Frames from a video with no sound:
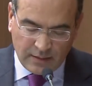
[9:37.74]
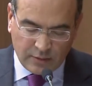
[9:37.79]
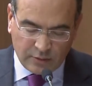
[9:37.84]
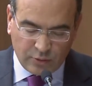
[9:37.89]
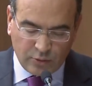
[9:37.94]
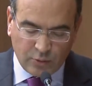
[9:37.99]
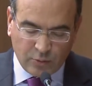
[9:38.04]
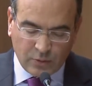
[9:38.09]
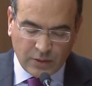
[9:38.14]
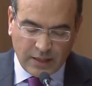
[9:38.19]

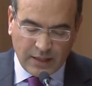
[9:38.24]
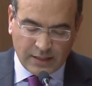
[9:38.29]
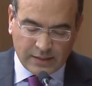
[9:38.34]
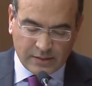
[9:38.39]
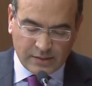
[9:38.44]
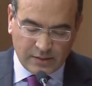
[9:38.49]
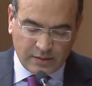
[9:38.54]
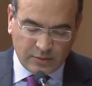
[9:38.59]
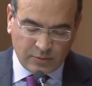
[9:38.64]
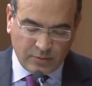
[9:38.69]
due
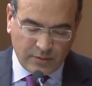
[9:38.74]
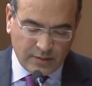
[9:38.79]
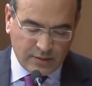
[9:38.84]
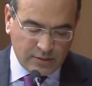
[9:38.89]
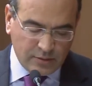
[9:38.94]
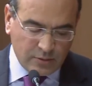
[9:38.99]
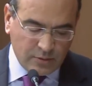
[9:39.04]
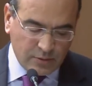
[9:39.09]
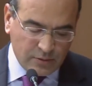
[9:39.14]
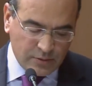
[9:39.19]
largely to the
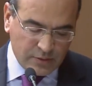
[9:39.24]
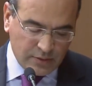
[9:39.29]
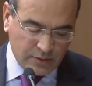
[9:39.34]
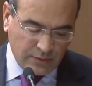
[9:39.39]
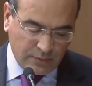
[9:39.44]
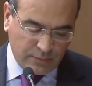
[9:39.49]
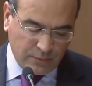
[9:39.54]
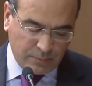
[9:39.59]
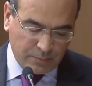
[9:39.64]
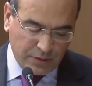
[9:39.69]
scourge
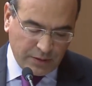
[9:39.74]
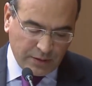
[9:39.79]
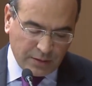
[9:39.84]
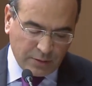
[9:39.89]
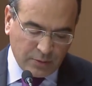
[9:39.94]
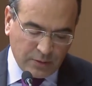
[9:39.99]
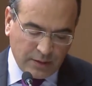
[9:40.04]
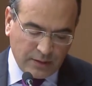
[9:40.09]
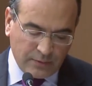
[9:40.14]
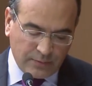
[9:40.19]
of a
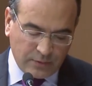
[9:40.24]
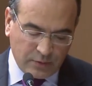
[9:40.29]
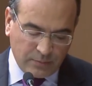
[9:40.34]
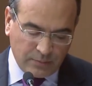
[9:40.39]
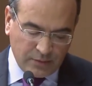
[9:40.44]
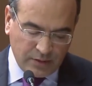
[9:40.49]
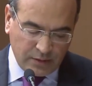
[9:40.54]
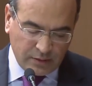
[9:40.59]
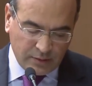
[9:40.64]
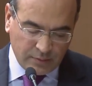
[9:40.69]
plethora of
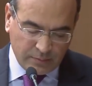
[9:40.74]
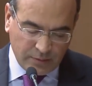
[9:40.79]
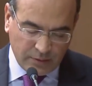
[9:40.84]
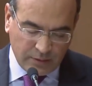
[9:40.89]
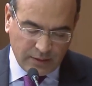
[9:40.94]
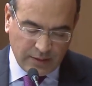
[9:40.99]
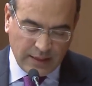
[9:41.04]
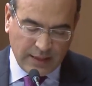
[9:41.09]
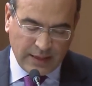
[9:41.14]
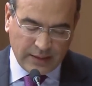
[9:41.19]

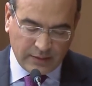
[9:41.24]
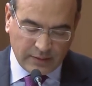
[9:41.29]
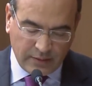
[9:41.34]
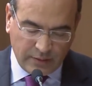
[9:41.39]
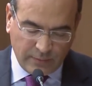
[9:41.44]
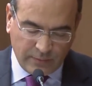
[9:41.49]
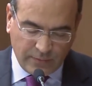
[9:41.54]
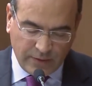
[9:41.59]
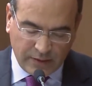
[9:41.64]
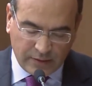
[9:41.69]
communicable and
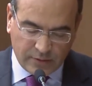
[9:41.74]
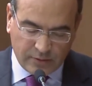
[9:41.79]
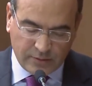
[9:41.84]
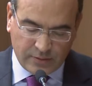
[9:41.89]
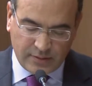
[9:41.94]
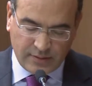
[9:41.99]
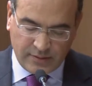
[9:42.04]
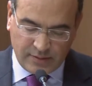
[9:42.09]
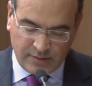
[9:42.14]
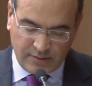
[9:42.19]

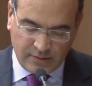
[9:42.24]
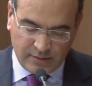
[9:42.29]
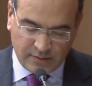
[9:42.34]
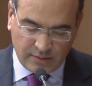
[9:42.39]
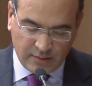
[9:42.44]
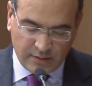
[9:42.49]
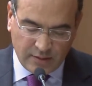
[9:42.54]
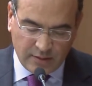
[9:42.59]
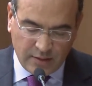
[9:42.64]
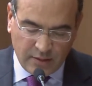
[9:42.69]
infectious disease,
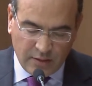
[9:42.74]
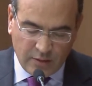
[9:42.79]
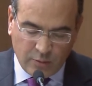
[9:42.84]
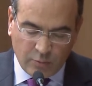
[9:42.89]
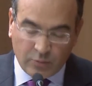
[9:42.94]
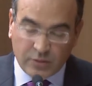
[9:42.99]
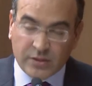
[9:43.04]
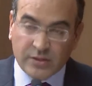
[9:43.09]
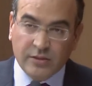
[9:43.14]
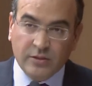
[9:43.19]

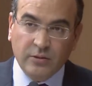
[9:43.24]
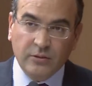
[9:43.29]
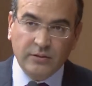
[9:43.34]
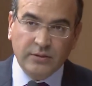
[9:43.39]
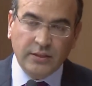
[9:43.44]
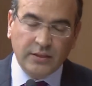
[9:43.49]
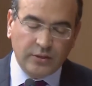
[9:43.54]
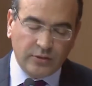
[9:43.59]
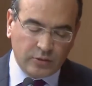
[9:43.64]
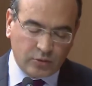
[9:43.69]
which
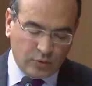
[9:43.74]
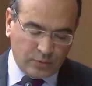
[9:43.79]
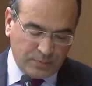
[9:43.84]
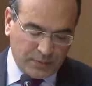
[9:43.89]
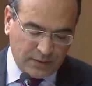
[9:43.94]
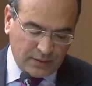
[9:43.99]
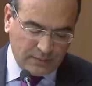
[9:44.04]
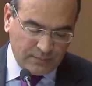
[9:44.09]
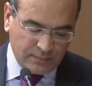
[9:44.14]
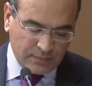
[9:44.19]
continue to
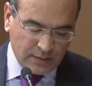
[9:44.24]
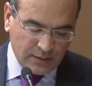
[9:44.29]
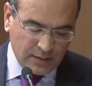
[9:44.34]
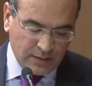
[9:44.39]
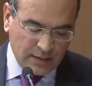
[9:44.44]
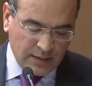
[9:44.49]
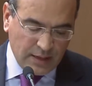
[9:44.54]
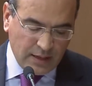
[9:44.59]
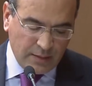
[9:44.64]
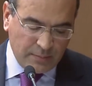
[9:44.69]
be
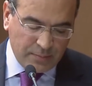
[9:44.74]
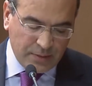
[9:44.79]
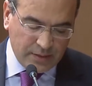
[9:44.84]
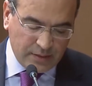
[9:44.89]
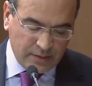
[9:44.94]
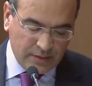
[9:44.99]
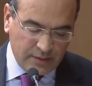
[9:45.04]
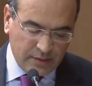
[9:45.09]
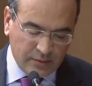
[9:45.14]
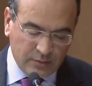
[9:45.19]
a
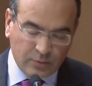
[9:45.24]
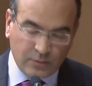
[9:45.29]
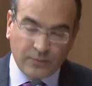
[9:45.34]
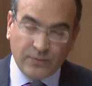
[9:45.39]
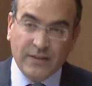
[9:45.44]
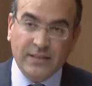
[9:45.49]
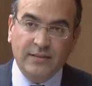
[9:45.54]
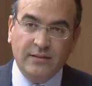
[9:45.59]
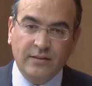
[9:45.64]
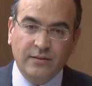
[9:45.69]
barrier to
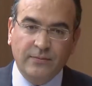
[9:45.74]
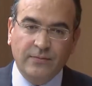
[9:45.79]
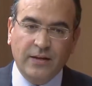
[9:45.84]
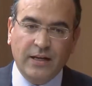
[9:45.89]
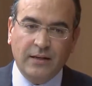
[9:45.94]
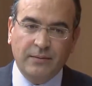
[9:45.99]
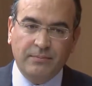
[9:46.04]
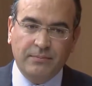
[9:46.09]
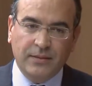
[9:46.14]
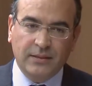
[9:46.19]
faster
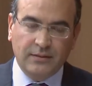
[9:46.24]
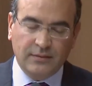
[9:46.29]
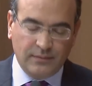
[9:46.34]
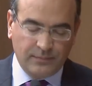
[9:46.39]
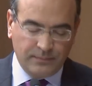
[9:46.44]
development.